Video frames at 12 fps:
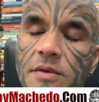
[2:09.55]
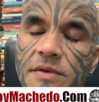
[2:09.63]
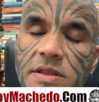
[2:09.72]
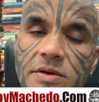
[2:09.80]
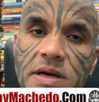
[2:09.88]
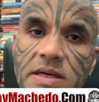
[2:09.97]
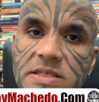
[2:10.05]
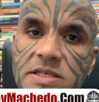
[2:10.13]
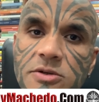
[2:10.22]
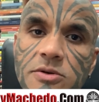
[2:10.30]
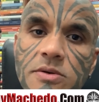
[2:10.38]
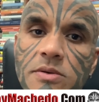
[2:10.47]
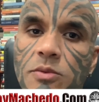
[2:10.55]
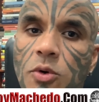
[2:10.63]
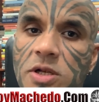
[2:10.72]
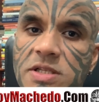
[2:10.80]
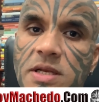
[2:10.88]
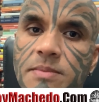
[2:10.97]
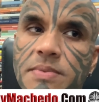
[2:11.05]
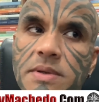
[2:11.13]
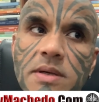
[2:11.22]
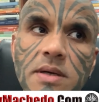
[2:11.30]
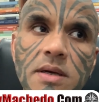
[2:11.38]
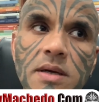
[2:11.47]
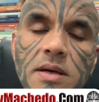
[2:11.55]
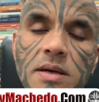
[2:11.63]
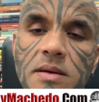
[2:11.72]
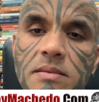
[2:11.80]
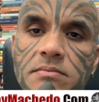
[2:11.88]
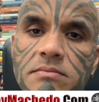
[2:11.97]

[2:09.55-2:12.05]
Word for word: with regards to WhatsApp uh,